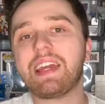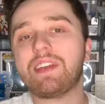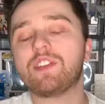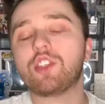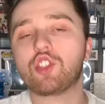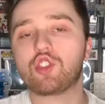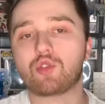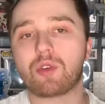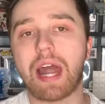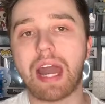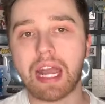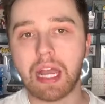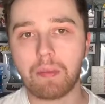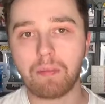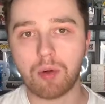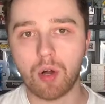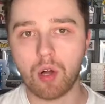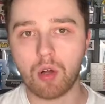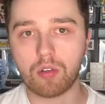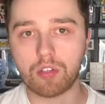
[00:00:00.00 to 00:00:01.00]
in the Dragon
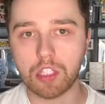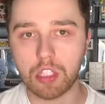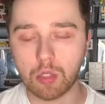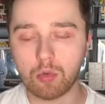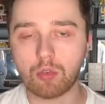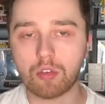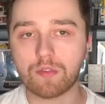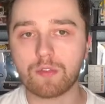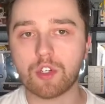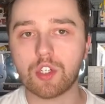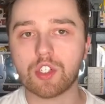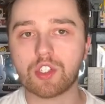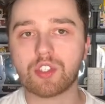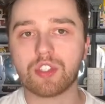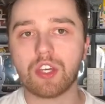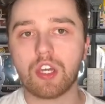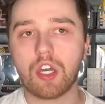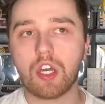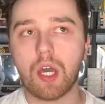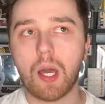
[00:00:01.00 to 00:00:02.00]
Ball
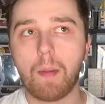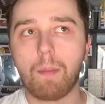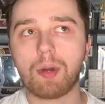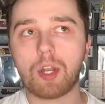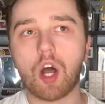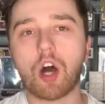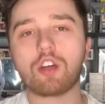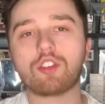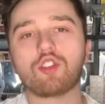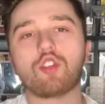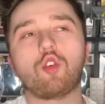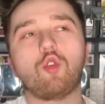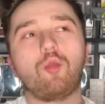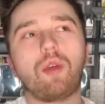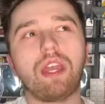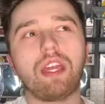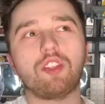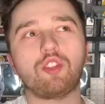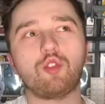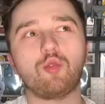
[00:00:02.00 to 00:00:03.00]
universe, but also
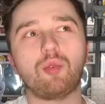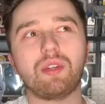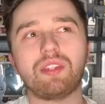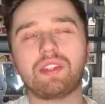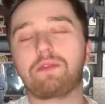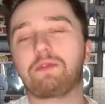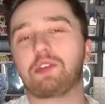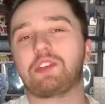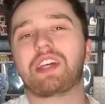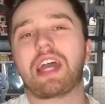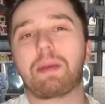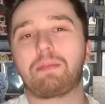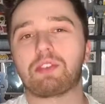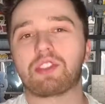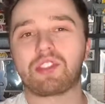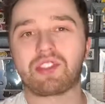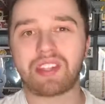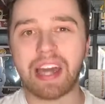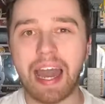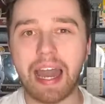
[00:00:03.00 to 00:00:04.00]
into a different type of
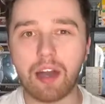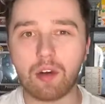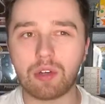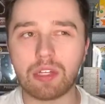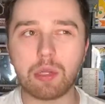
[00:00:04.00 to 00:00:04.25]
style.